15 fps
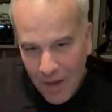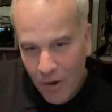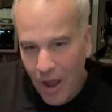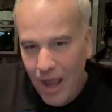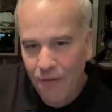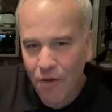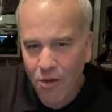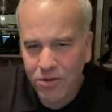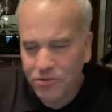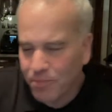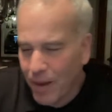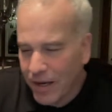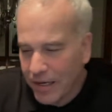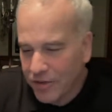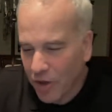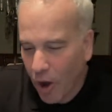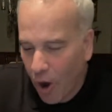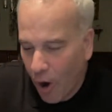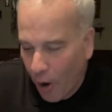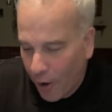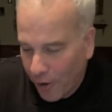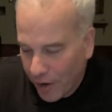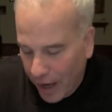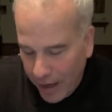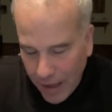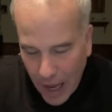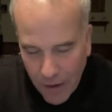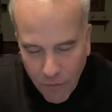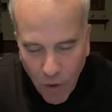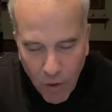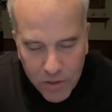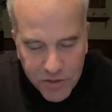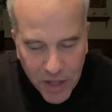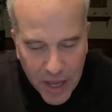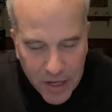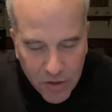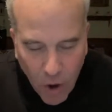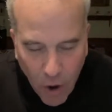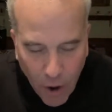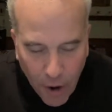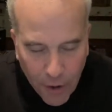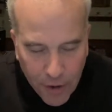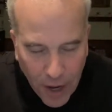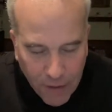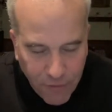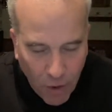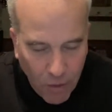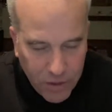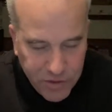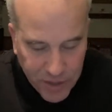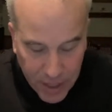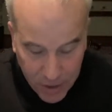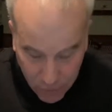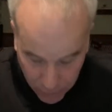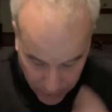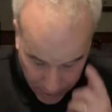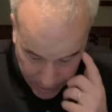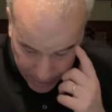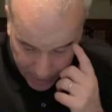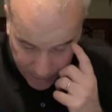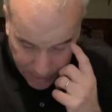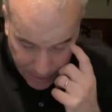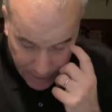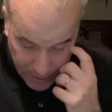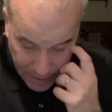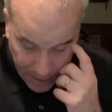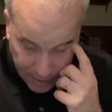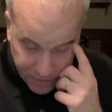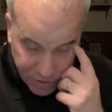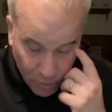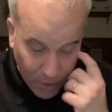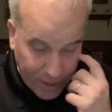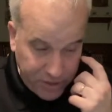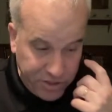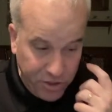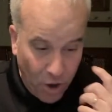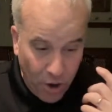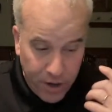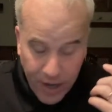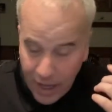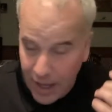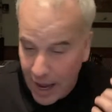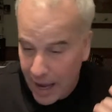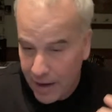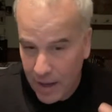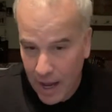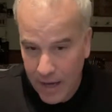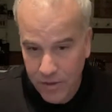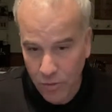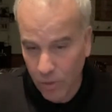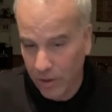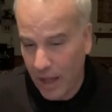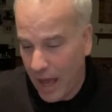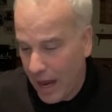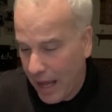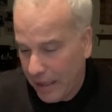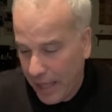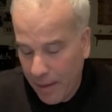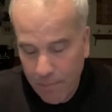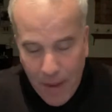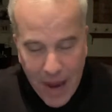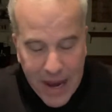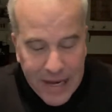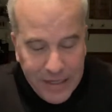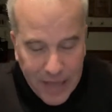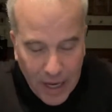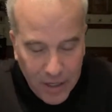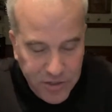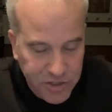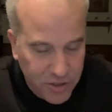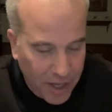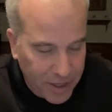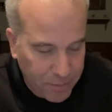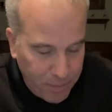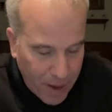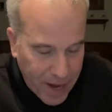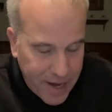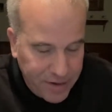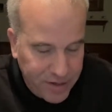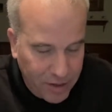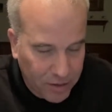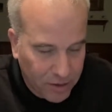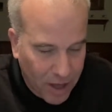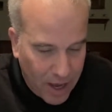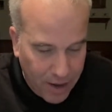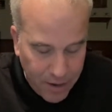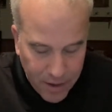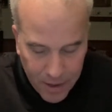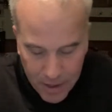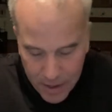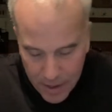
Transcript: I've always been into art. I've always liked art. I've always liked creating. And so when I started, I do a lot. I like painting. I like painting a lot.